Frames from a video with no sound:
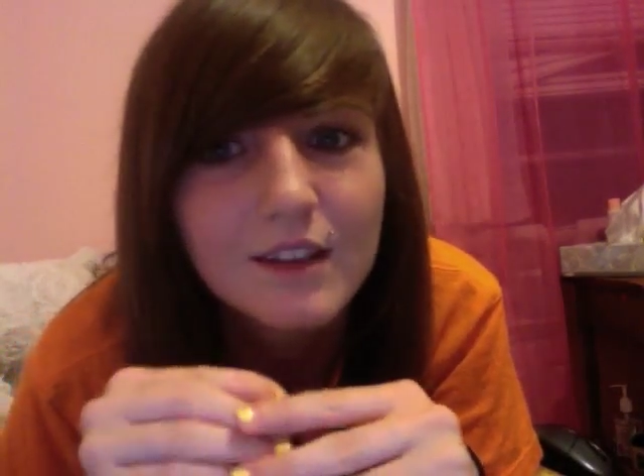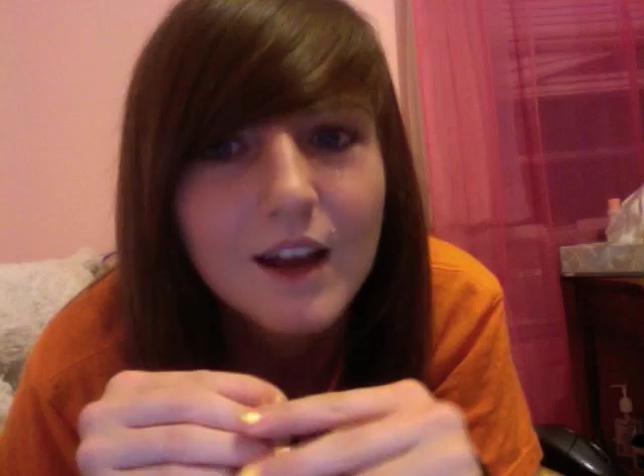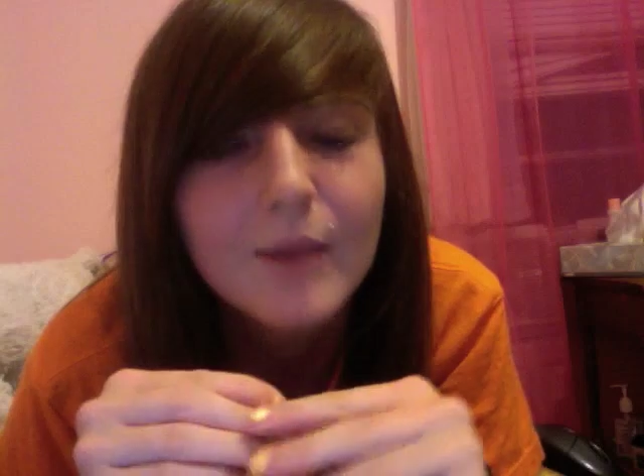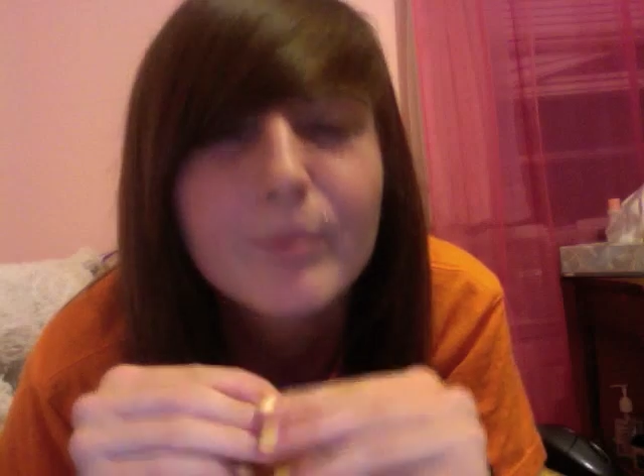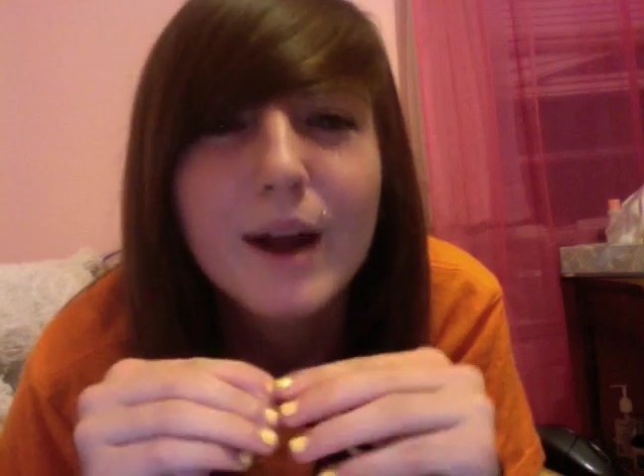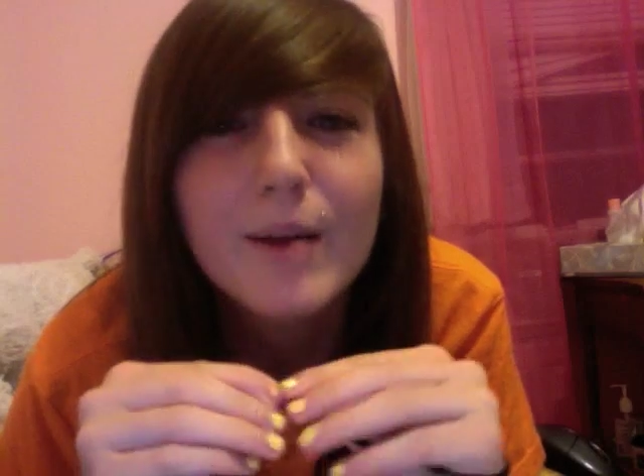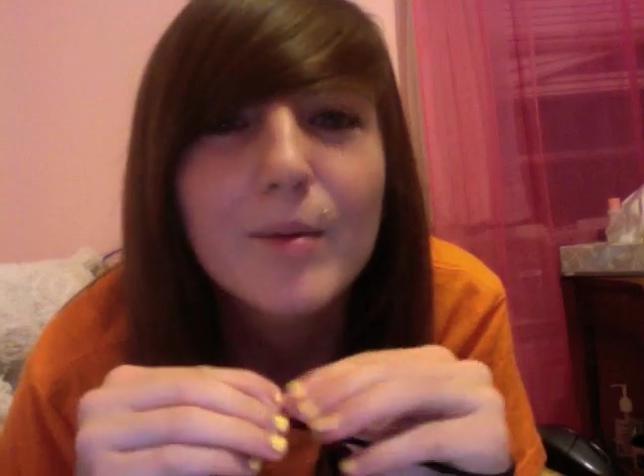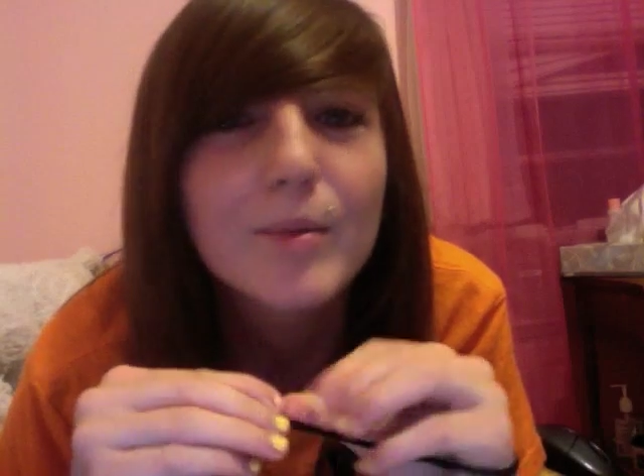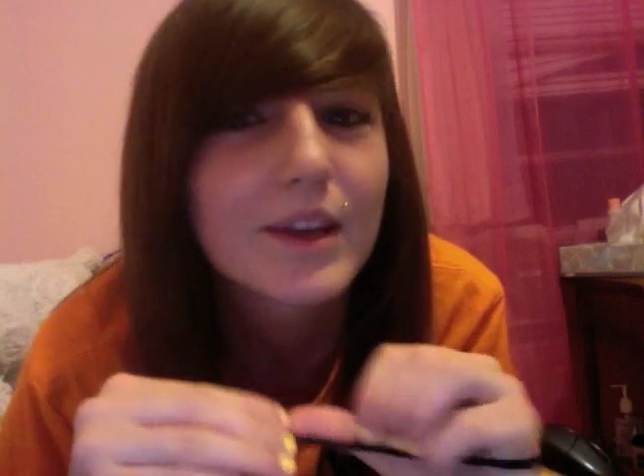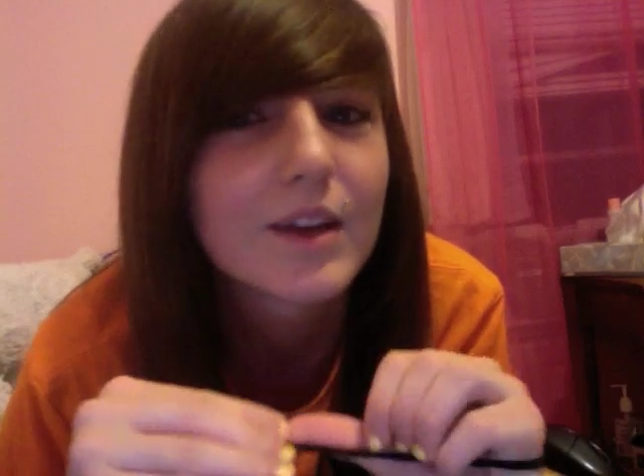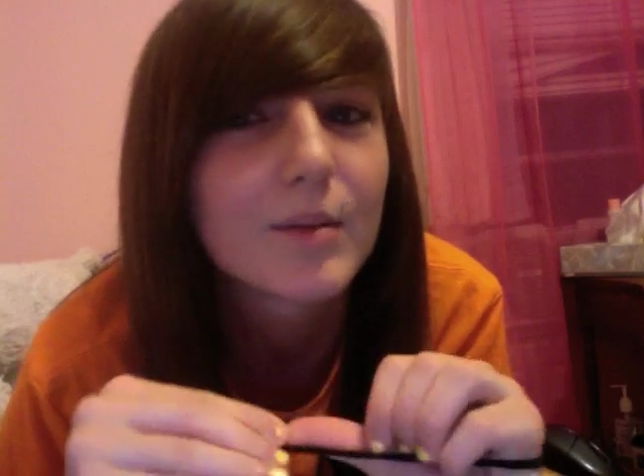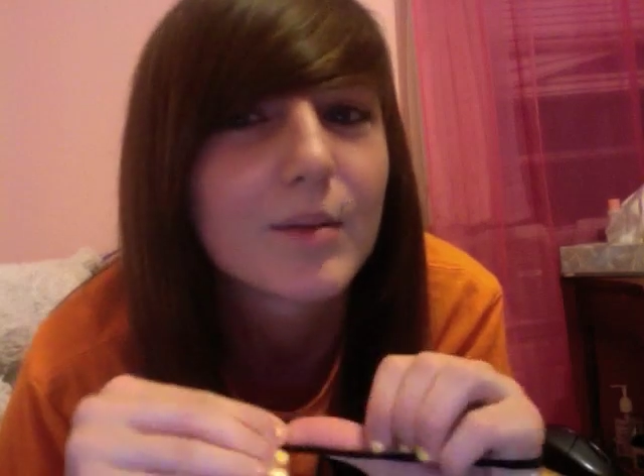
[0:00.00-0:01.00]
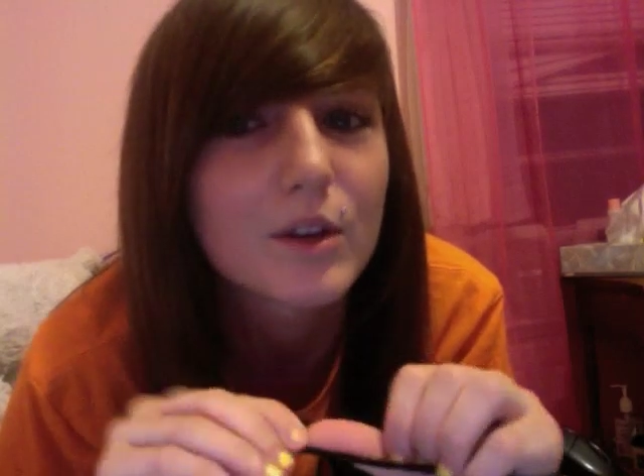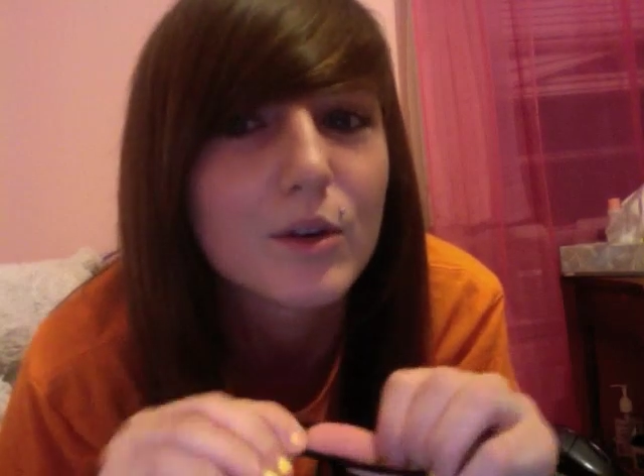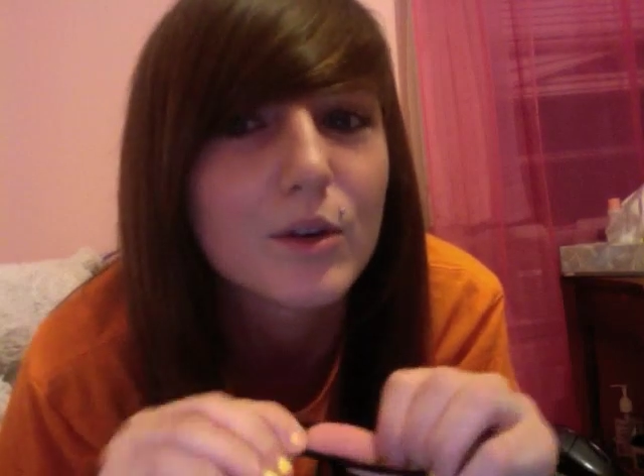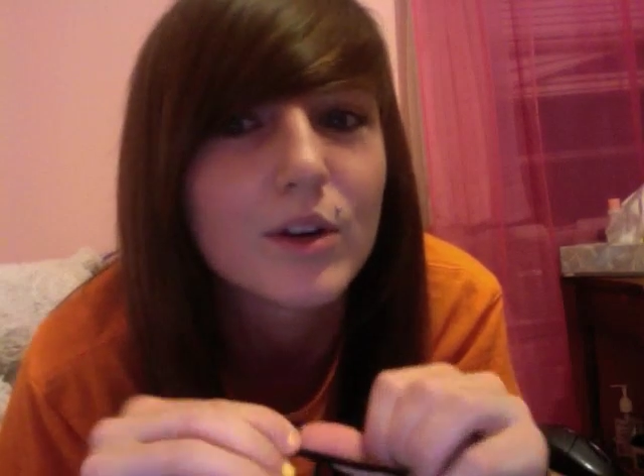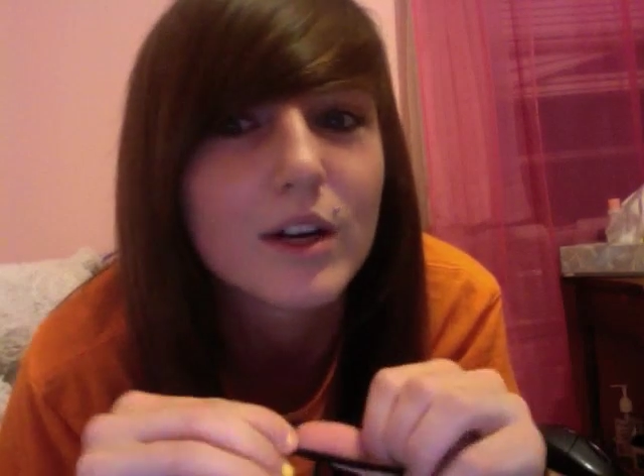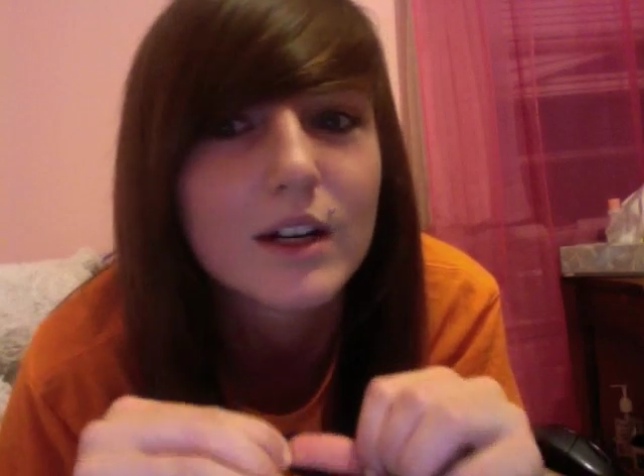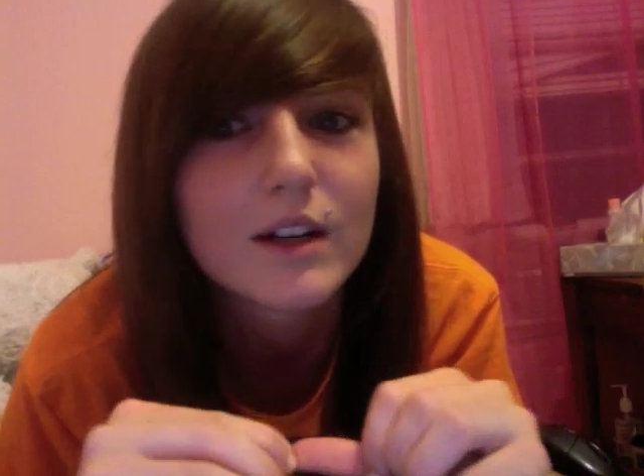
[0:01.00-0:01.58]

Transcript: I'm probably going to be a cougar.